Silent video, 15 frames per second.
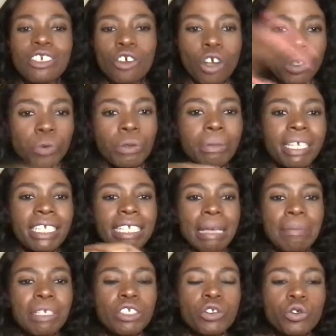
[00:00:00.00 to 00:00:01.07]
that God will make it
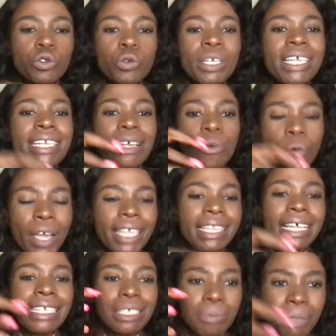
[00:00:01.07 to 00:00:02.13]
happen to you in a way
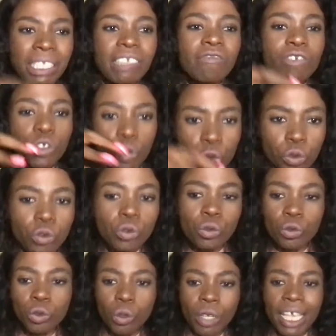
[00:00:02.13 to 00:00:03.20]
that is specific to
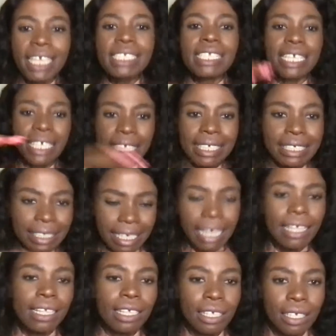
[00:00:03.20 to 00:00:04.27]
you as a Hilda.
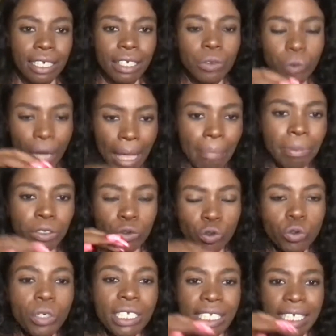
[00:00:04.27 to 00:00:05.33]
It will happen
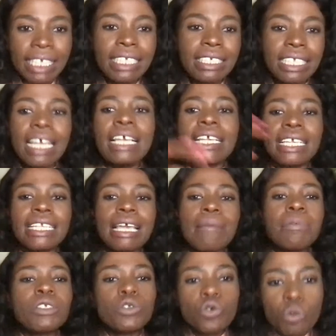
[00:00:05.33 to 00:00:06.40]
to you as a Hilda. It
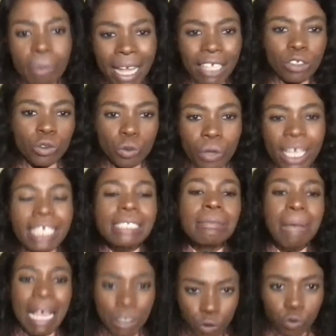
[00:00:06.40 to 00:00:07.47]
happened to Batu
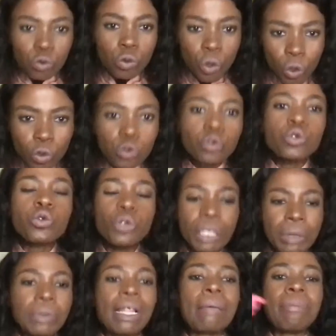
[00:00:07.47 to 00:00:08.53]
as Batu. To you,
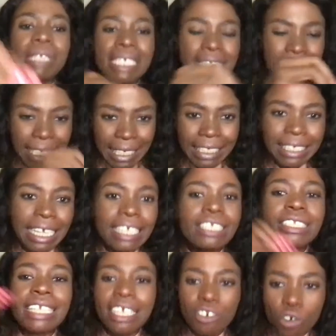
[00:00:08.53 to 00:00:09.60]
it will happen as a Hilda.
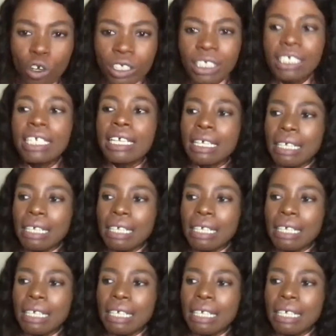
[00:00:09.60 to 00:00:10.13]
It cannot,